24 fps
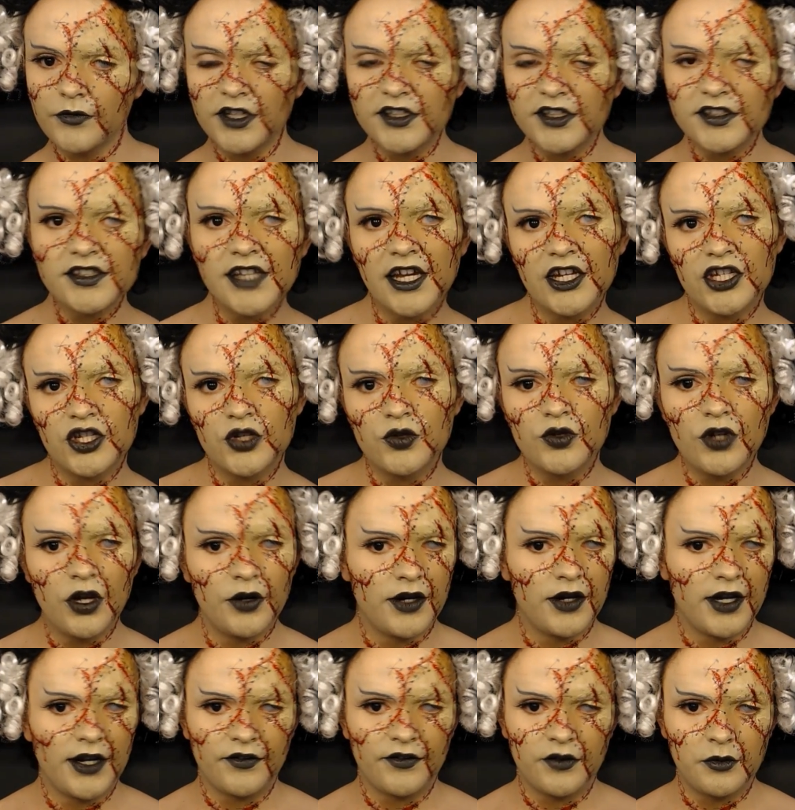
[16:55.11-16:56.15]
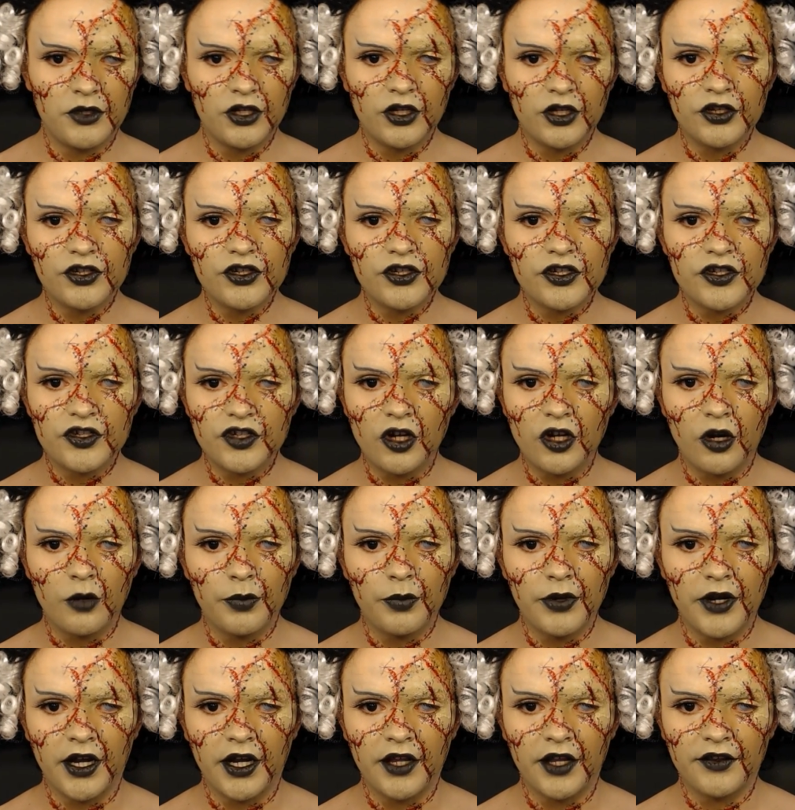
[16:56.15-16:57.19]
As I said, you don't have to, I mean, you could just
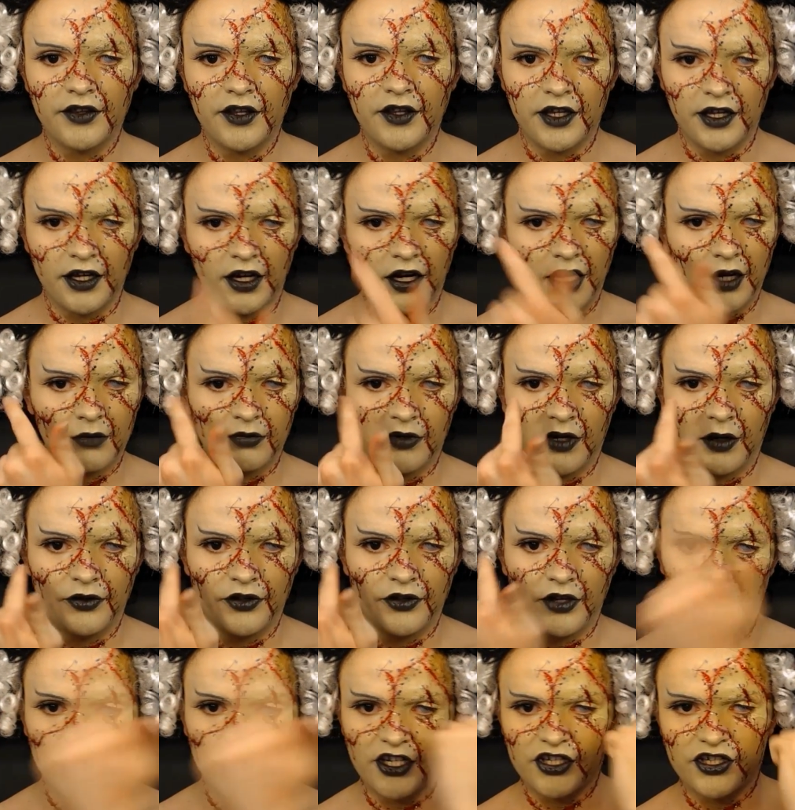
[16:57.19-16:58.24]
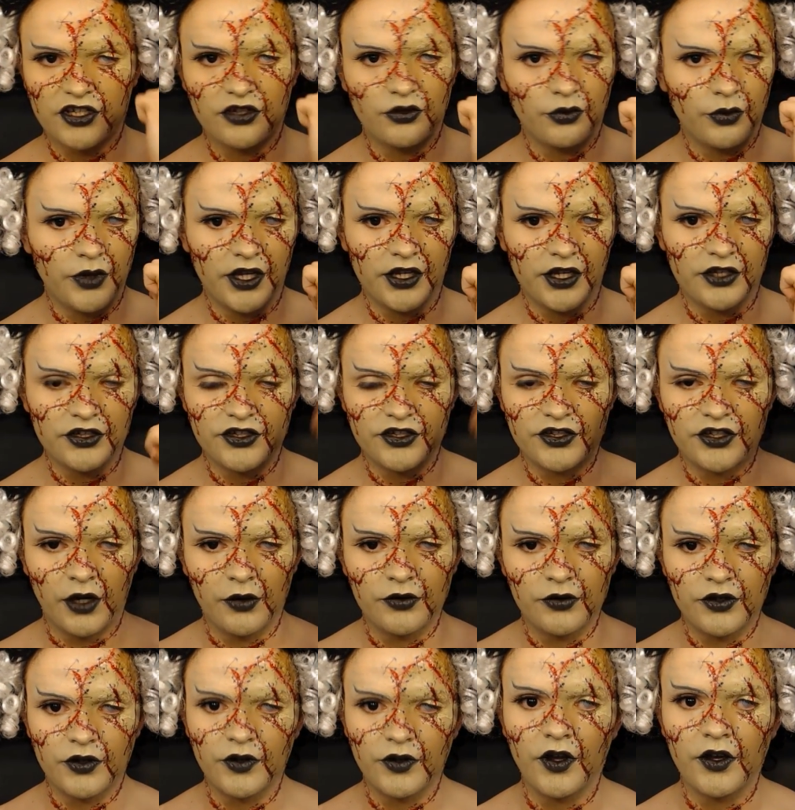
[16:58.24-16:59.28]
stop at the eyebrow and the eyelash and the wig. Just
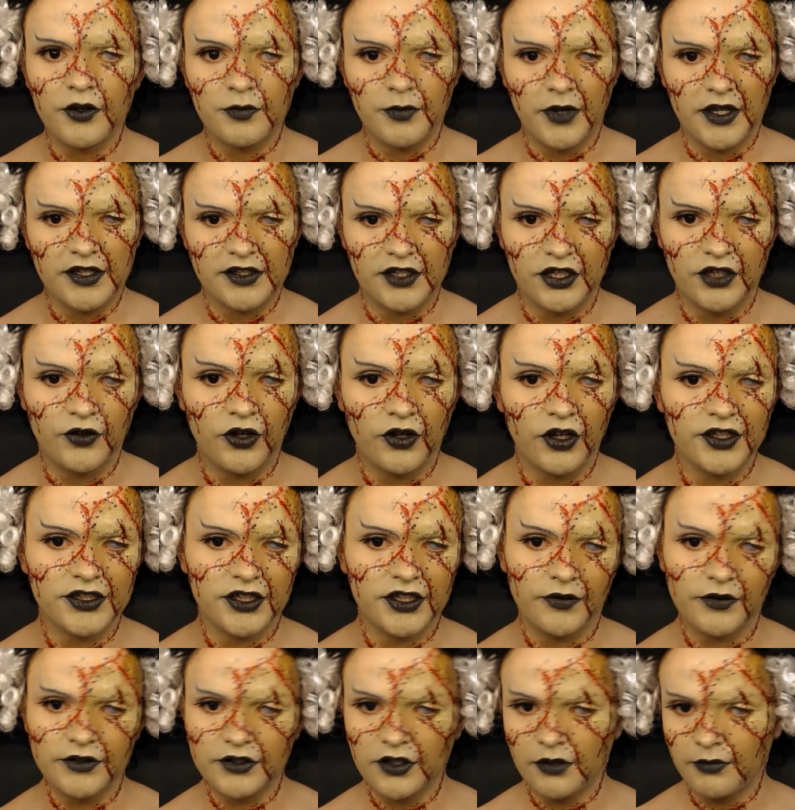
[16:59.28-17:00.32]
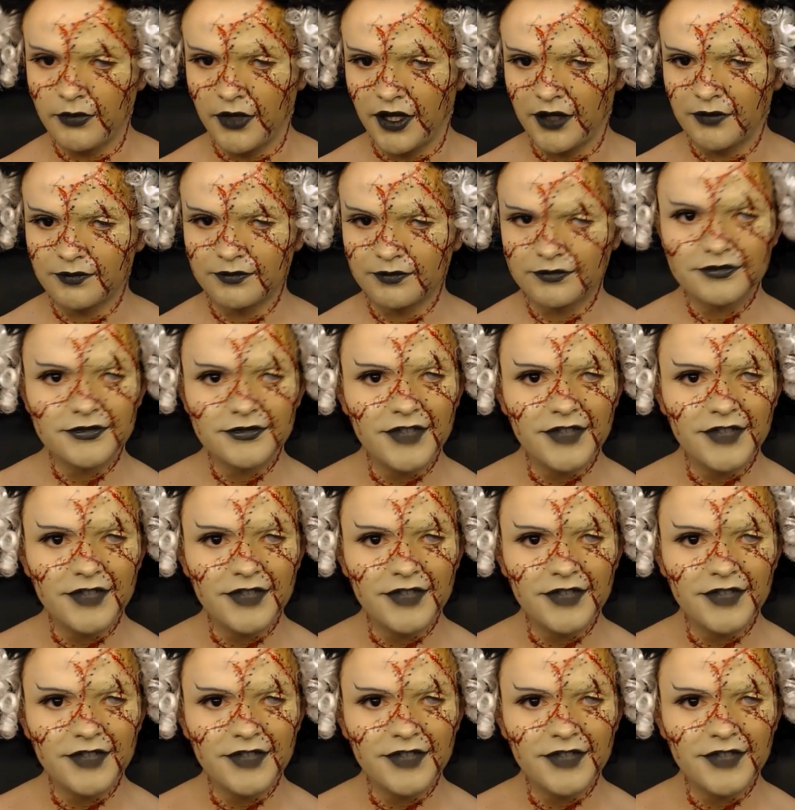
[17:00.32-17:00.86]
don't do those bits and you've got yourself a zombie.